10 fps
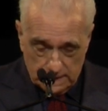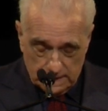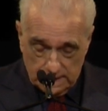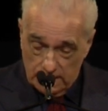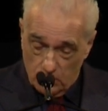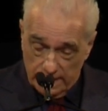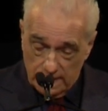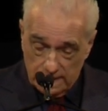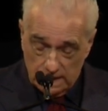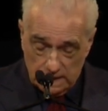
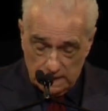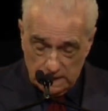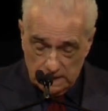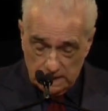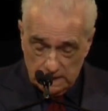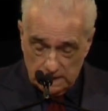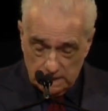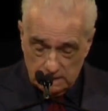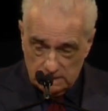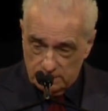anyway,
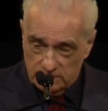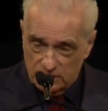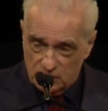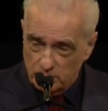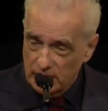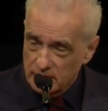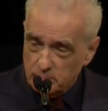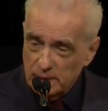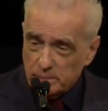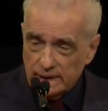there's so many other
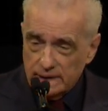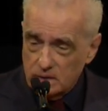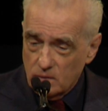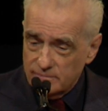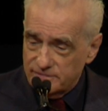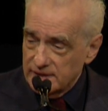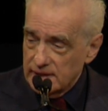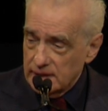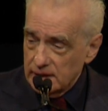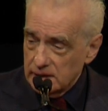people I know I'm
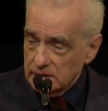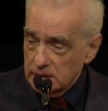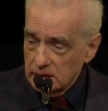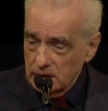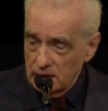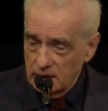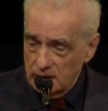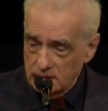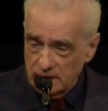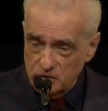forgetting
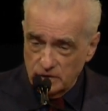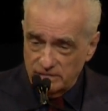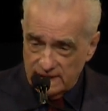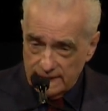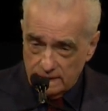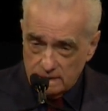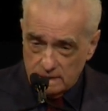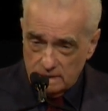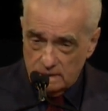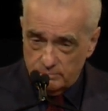and I should thank,
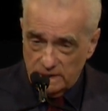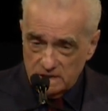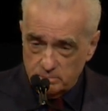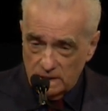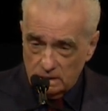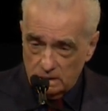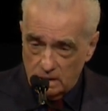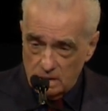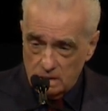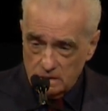but it's been a
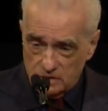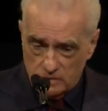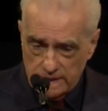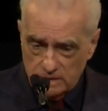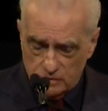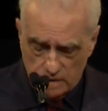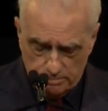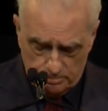long, strange trip.